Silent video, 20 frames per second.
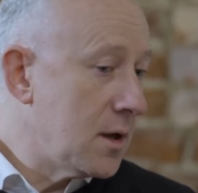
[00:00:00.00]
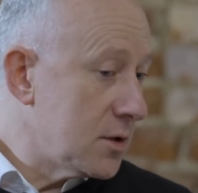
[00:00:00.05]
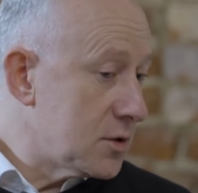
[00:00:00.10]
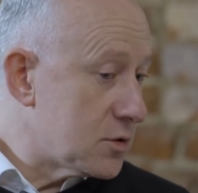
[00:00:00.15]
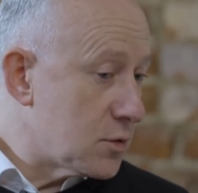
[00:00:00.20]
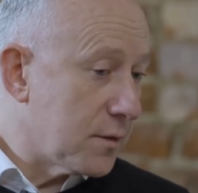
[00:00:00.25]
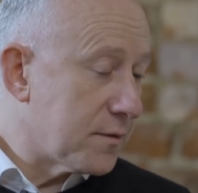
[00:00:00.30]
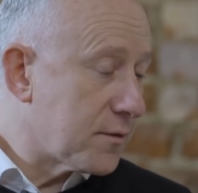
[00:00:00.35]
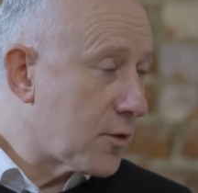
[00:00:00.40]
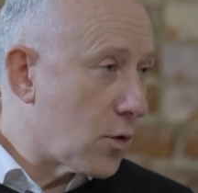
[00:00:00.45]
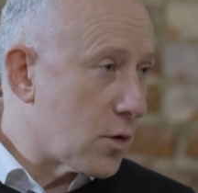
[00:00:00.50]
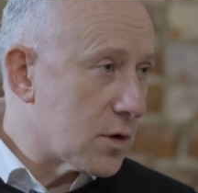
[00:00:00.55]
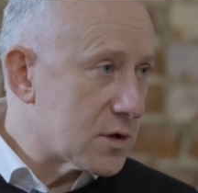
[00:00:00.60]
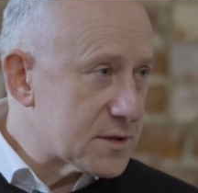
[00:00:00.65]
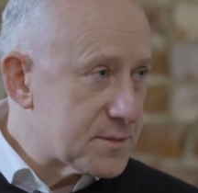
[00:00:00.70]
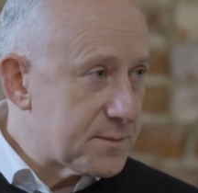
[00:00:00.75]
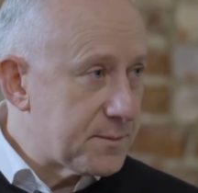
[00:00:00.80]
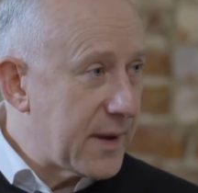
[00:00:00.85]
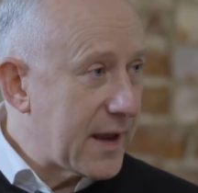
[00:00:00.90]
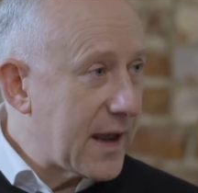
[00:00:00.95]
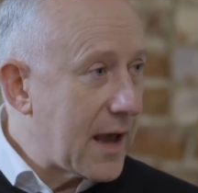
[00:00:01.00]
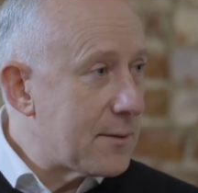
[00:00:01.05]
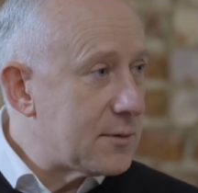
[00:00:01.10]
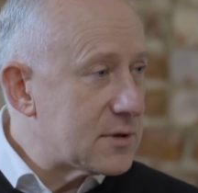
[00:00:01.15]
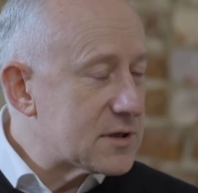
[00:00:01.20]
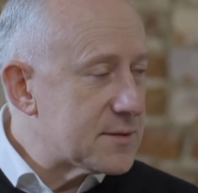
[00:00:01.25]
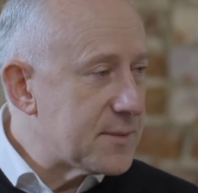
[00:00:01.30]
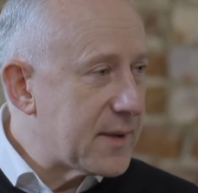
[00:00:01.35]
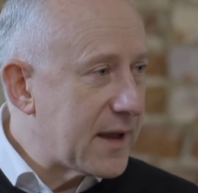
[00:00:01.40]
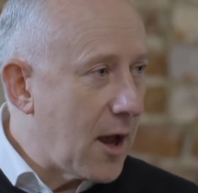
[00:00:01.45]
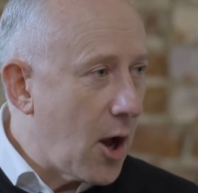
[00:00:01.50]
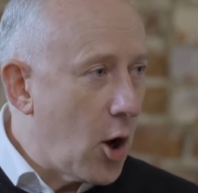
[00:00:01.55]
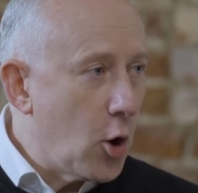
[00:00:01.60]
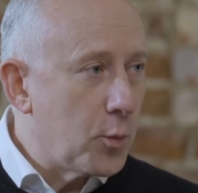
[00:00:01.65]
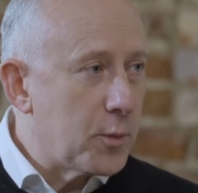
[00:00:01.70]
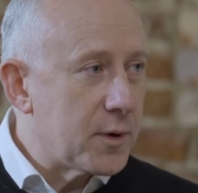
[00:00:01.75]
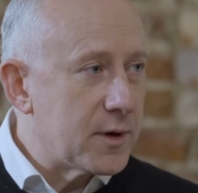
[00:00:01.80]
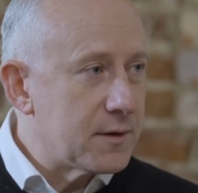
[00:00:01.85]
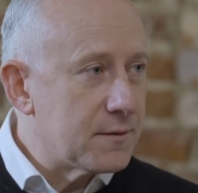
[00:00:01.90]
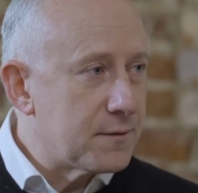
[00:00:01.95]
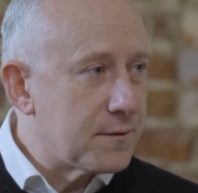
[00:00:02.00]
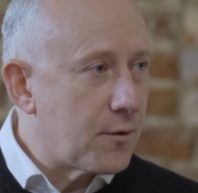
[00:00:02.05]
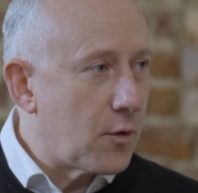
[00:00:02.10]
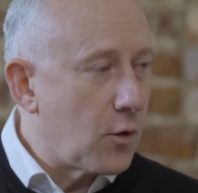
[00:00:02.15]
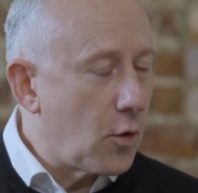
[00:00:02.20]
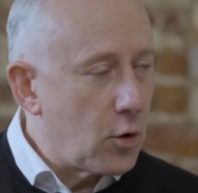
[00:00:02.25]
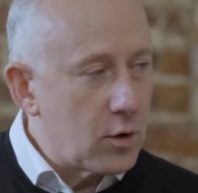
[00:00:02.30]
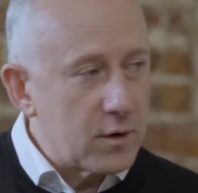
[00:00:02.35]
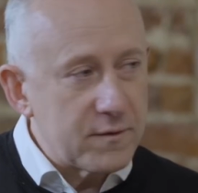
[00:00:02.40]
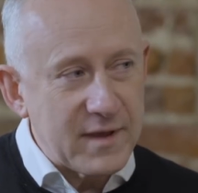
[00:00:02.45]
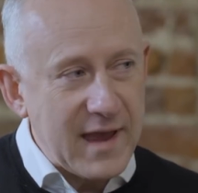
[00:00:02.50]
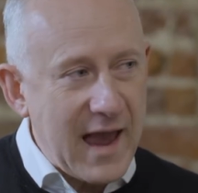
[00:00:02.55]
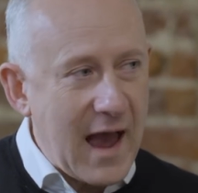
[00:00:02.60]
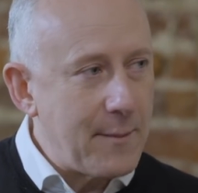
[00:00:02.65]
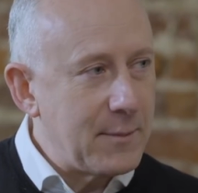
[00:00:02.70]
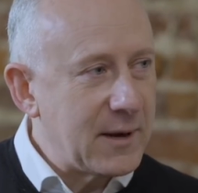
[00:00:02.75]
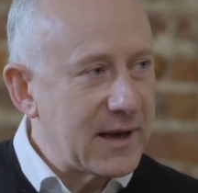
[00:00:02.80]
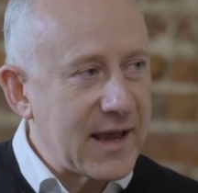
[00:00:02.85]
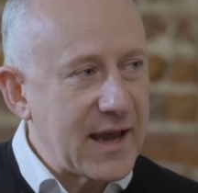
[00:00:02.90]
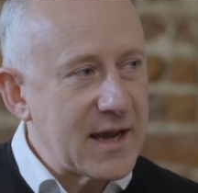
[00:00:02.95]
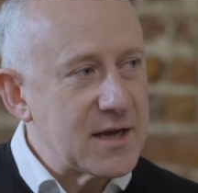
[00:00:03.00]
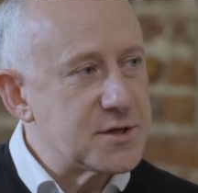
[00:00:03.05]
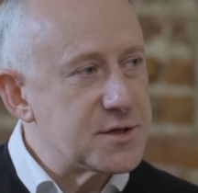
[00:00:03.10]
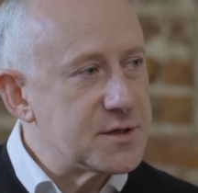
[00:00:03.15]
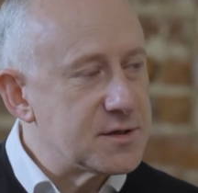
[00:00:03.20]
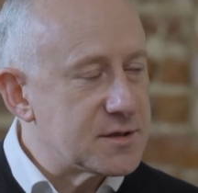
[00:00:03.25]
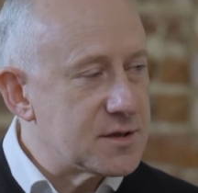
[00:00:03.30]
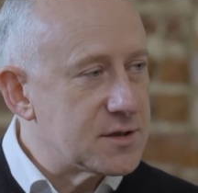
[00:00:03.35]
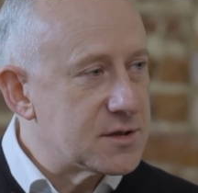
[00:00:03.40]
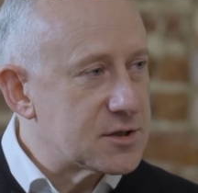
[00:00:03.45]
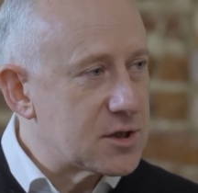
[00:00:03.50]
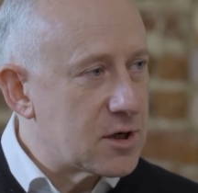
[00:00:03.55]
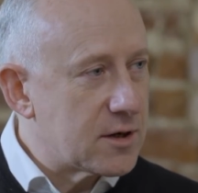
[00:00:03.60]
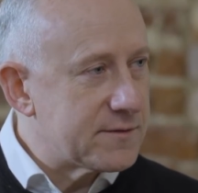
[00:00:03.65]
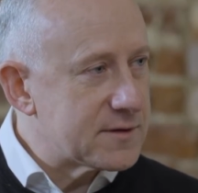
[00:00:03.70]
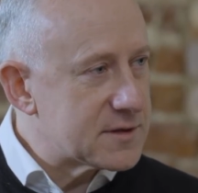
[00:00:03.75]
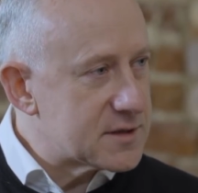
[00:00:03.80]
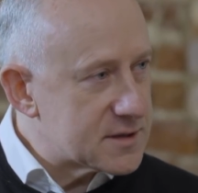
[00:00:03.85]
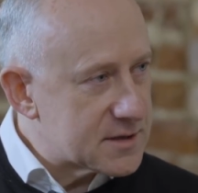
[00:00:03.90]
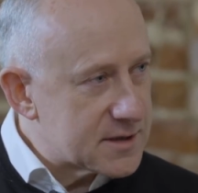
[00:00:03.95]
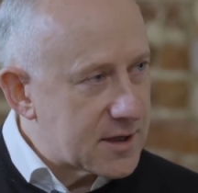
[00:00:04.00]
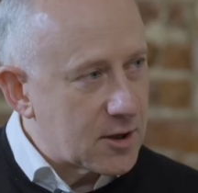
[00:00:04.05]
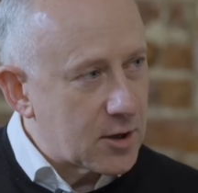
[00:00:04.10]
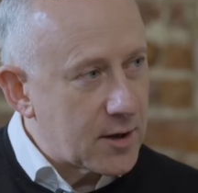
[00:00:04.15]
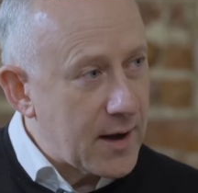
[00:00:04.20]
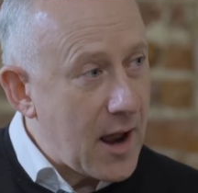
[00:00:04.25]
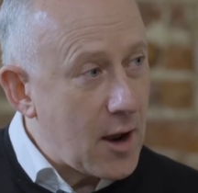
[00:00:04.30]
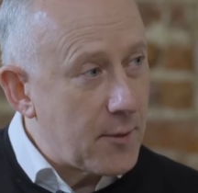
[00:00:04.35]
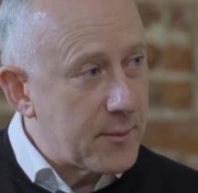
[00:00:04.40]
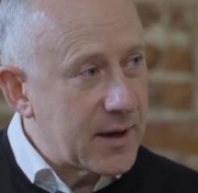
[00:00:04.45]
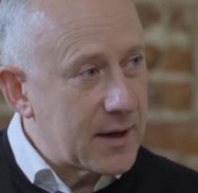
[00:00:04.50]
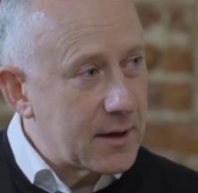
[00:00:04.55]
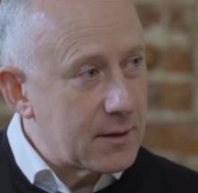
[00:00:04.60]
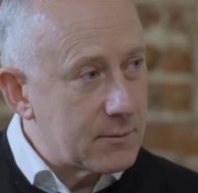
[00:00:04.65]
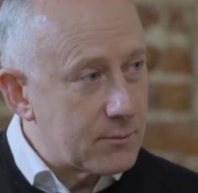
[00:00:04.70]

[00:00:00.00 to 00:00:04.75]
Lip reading: to, of course, being able to be open for all of the applications and services that are now being